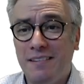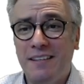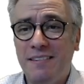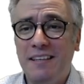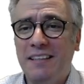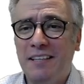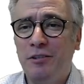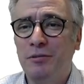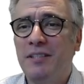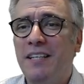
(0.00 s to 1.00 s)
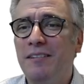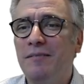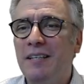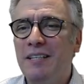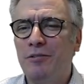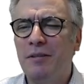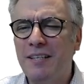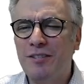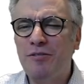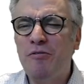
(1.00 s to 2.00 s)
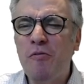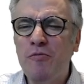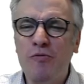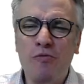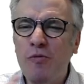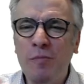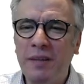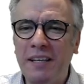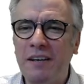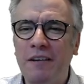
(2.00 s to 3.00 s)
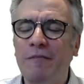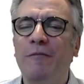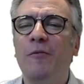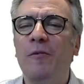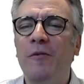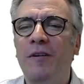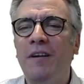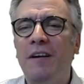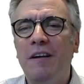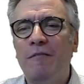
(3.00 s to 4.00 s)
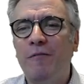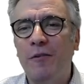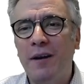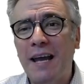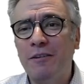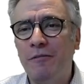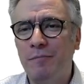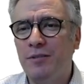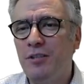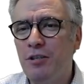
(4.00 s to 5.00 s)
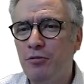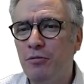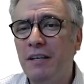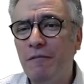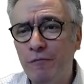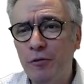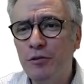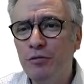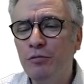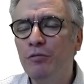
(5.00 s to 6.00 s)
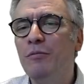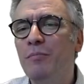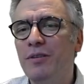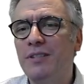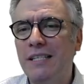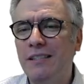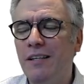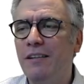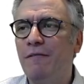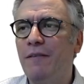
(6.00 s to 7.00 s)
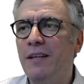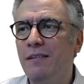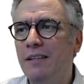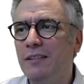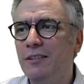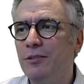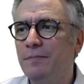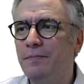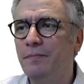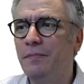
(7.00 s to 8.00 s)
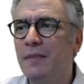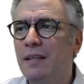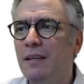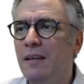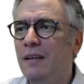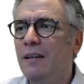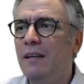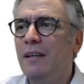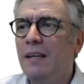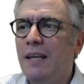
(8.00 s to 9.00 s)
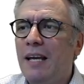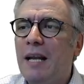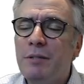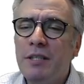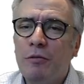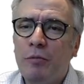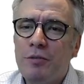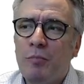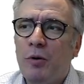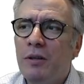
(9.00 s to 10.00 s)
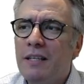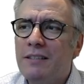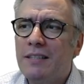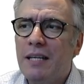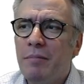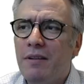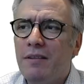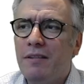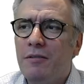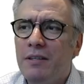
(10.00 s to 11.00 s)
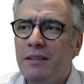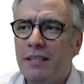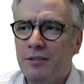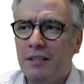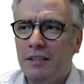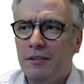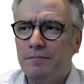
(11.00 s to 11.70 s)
thing that you said. So there's no room there for lack of precision. They force you to precisely define things. Helps in which models help theory testing.